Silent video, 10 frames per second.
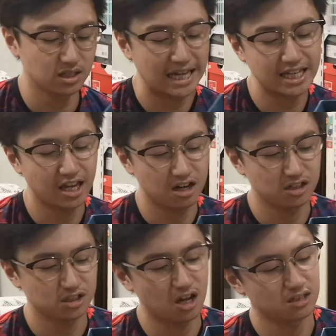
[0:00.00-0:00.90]
is the Nike
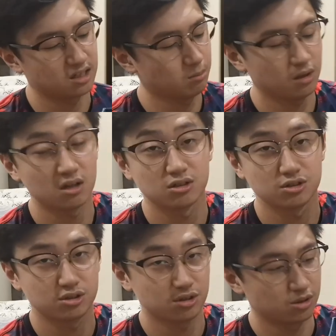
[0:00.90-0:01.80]
Air Shox. I'm
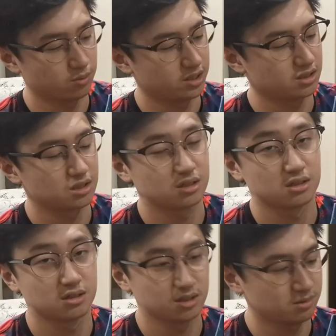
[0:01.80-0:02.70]
not sure
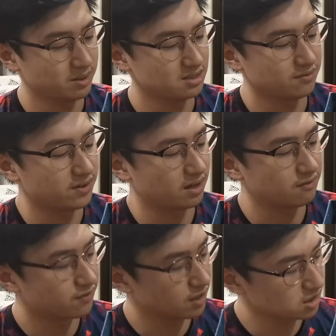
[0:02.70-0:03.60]
which
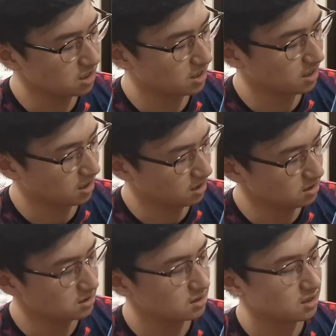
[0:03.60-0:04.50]
specific version it
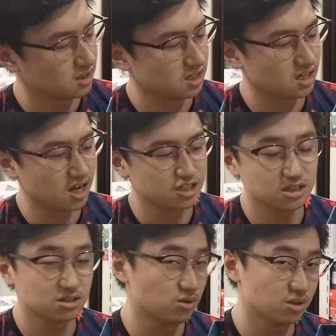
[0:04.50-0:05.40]
is. I
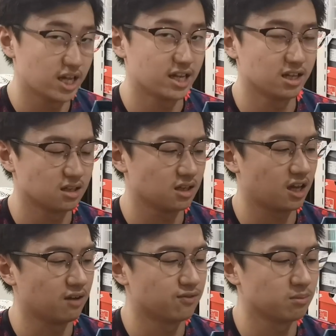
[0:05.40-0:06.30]
just know that
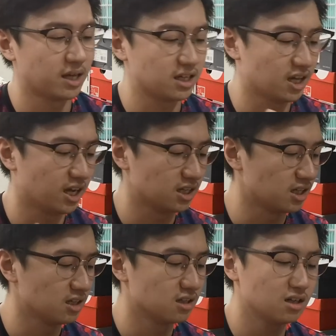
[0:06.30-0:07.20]
it came from Nike
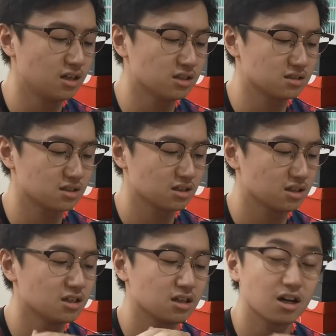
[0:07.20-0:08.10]
ID.
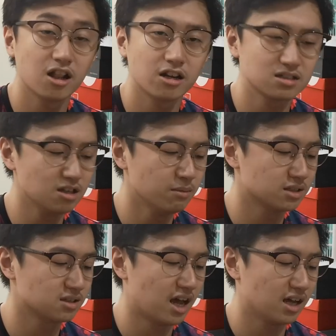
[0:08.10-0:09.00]
The color
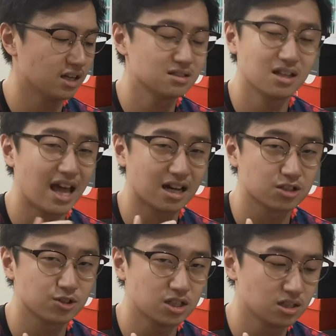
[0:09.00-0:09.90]
scheme isn't
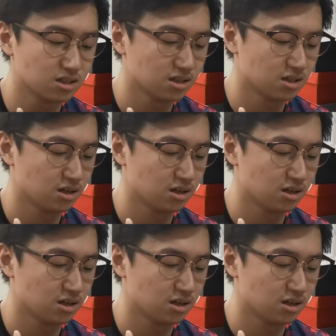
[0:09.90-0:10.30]
actually